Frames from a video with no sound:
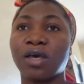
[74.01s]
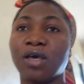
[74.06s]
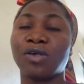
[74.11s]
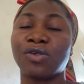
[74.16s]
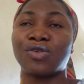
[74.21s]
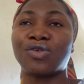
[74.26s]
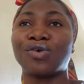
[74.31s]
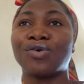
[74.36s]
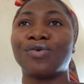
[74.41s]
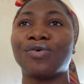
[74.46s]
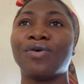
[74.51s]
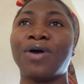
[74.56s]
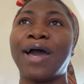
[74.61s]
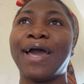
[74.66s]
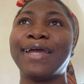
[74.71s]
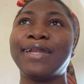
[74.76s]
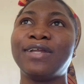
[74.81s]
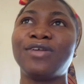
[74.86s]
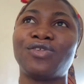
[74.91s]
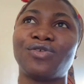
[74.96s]
So
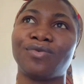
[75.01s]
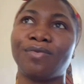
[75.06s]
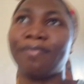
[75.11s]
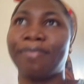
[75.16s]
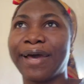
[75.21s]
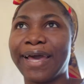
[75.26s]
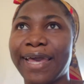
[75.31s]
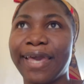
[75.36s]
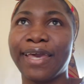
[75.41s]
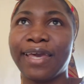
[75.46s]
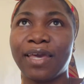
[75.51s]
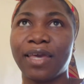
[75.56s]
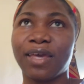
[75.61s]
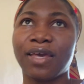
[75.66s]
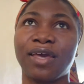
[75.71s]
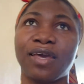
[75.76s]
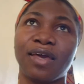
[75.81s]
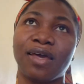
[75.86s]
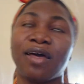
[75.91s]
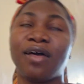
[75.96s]
I need to buy
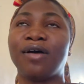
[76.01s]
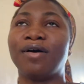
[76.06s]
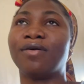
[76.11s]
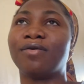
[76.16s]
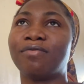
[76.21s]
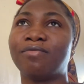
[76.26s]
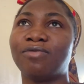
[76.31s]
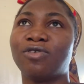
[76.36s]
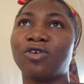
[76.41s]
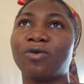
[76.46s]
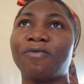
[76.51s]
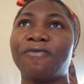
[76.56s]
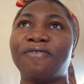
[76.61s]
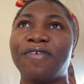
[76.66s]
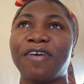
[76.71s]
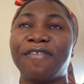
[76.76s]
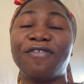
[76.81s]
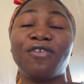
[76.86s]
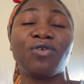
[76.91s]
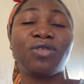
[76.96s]
um, some a
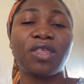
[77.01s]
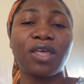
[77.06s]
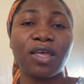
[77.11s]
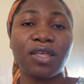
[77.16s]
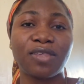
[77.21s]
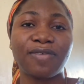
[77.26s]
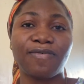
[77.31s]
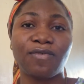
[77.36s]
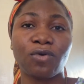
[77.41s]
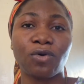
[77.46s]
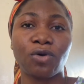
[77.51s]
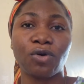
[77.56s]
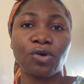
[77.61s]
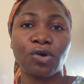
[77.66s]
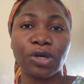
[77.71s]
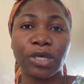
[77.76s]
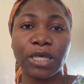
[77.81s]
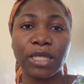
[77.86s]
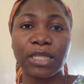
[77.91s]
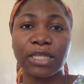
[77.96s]
few things for
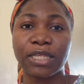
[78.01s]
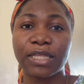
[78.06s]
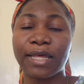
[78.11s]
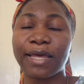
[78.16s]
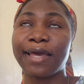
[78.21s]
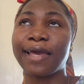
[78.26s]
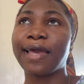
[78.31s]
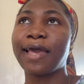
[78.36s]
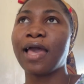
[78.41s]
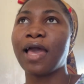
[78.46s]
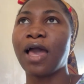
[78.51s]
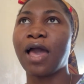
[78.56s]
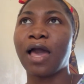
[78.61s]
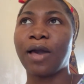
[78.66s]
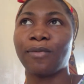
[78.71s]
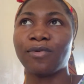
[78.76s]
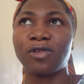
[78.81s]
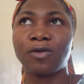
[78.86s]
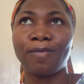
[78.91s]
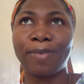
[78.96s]
cooking today. I
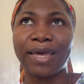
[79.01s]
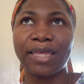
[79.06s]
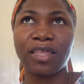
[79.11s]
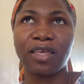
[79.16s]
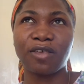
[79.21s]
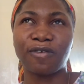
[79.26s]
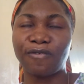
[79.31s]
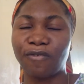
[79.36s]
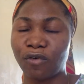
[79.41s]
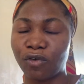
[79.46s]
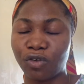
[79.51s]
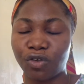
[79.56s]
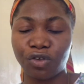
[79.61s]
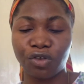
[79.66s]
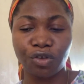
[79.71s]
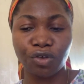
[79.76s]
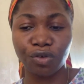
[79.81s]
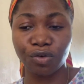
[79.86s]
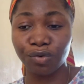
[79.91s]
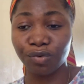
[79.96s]
want to buy things for
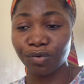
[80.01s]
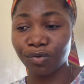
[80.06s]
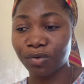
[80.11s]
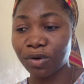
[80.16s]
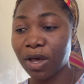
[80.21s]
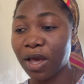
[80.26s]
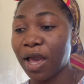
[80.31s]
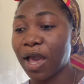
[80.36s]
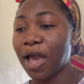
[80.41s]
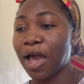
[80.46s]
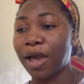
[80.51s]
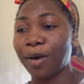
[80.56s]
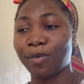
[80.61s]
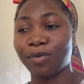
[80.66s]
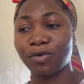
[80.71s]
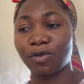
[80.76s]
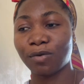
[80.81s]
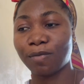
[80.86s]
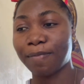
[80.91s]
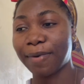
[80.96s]
stew. I
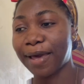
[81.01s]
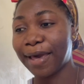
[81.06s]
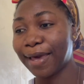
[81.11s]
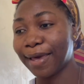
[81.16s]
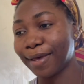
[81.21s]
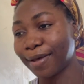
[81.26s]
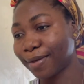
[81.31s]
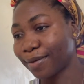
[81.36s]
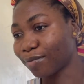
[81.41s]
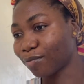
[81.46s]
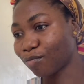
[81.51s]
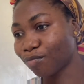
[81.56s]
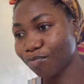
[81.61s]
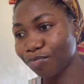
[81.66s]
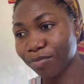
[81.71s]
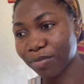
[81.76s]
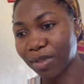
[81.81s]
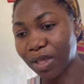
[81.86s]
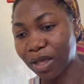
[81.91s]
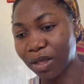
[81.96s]
want to buy
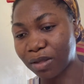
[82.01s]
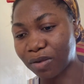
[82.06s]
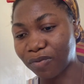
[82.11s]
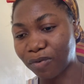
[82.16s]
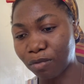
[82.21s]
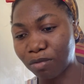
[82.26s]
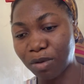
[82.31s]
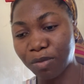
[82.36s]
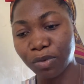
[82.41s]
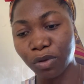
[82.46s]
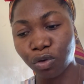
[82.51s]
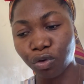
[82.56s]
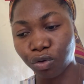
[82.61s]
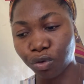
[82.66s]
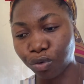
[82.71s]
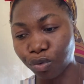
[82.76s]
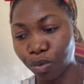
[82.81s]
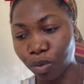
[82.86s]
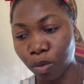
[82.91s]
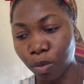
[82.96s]
things for maybe
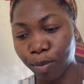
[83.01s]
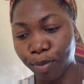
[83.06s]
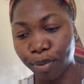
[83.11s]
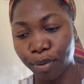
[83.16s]
soup.